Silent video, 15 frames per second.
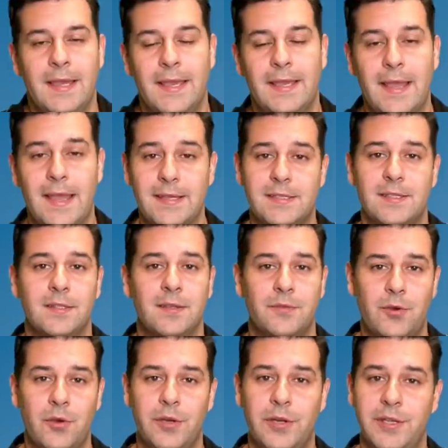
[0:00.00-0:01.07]
Hey guys,
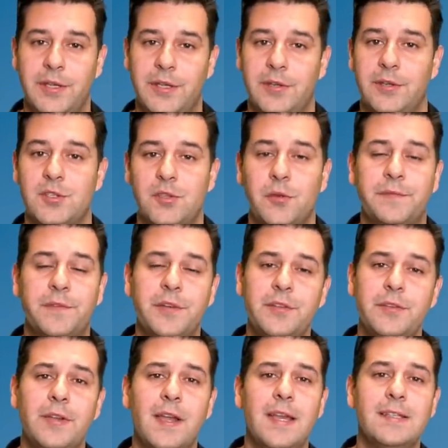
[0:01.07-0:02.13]
Ronen here. So for
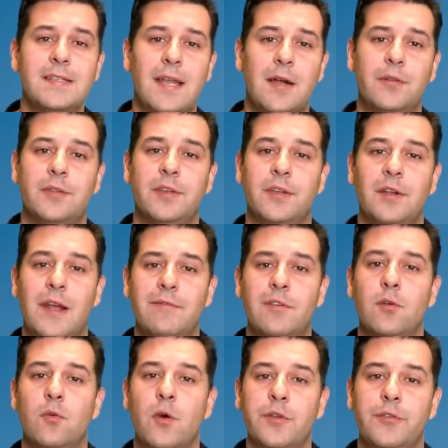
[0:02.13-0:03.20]
you guys out there
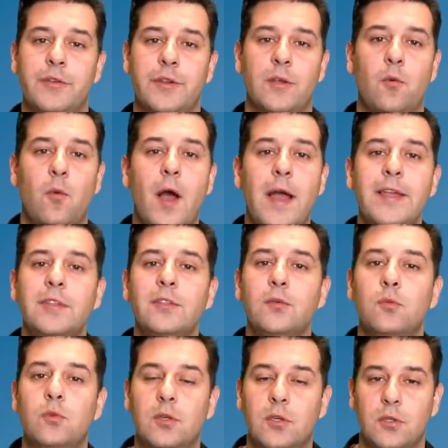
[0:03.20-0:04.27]
ever wondering why in the
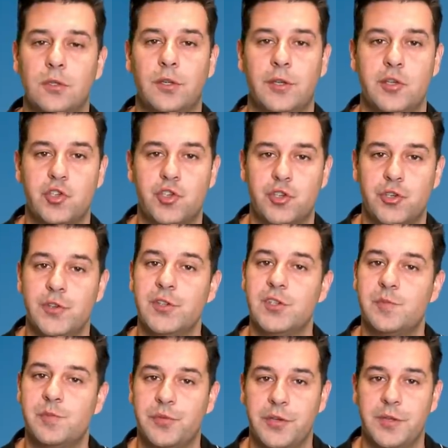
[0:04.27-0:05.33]
world are
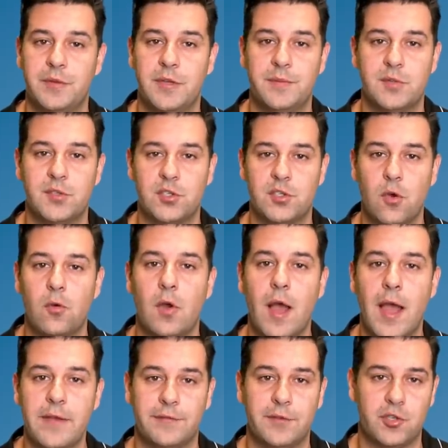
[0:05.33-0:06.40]
insurance premiums so
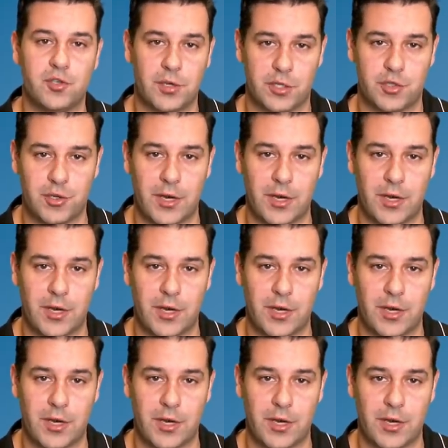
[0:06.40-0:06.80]
high for truck